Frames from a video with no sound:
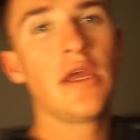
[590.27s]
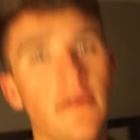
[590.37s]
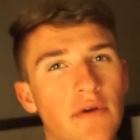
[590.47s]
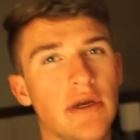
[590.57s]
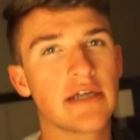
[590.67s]

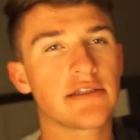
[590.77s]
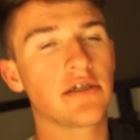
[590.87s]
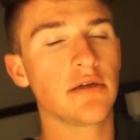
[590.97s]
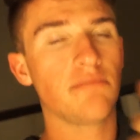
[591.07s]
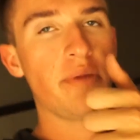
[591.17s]
If you guys
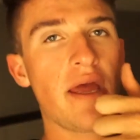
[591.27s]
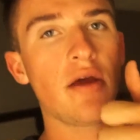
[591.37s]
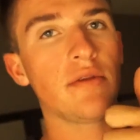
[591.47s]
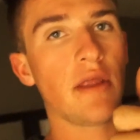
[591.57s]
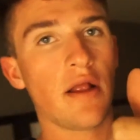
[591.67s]
could
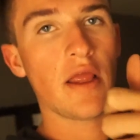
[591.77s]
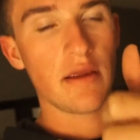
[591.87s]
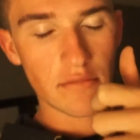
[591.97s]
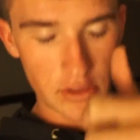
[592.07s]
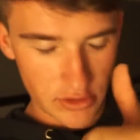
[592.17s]
pound that
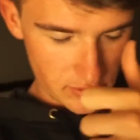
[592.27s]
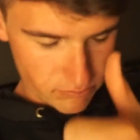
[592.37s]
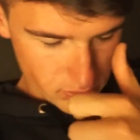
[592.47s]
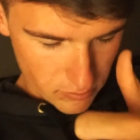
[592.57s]
like button, just